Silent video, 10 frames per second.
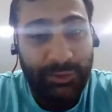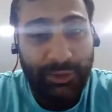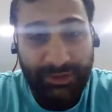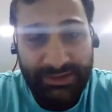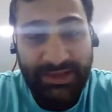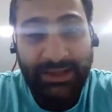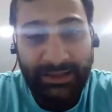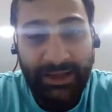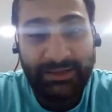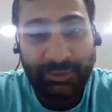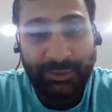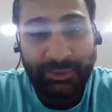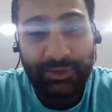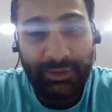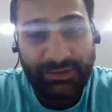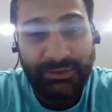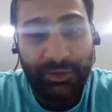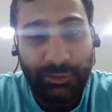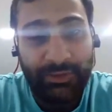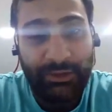2-year-olds can 2-year-olds
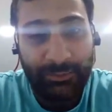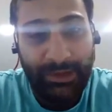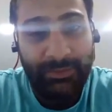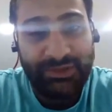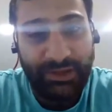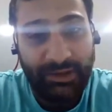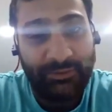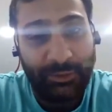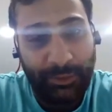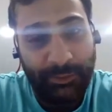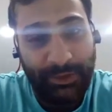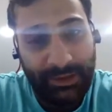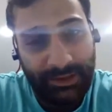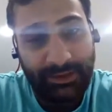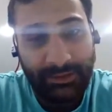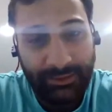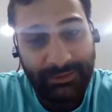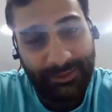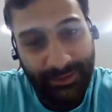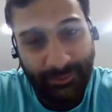go without Baby Shark for 1 week?
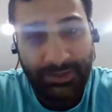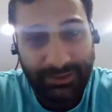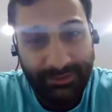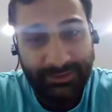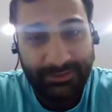Come on.